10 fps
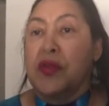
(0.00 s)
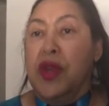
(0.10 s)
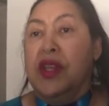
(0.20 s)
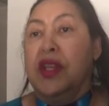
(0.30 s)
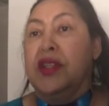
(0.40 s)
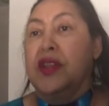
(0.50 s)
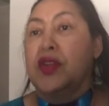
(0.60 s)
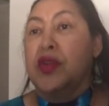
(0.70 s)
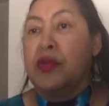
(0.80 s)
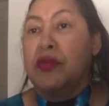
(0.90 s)
whether it is
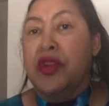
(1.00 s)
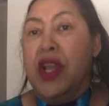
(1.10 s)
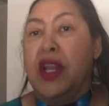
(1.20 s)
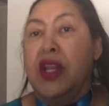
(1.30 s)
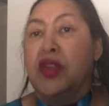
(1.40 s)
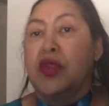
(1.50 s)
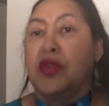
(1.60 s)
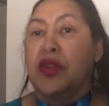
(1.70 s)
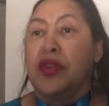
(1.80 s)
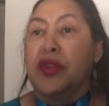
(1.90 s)
storm drainage
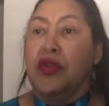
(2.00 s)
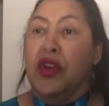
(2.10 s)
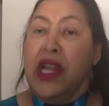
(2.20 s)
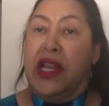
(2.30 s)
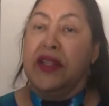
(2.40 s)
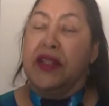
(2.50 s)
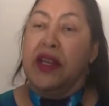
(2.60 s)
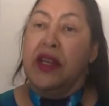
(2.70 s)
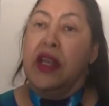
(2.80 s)
to collect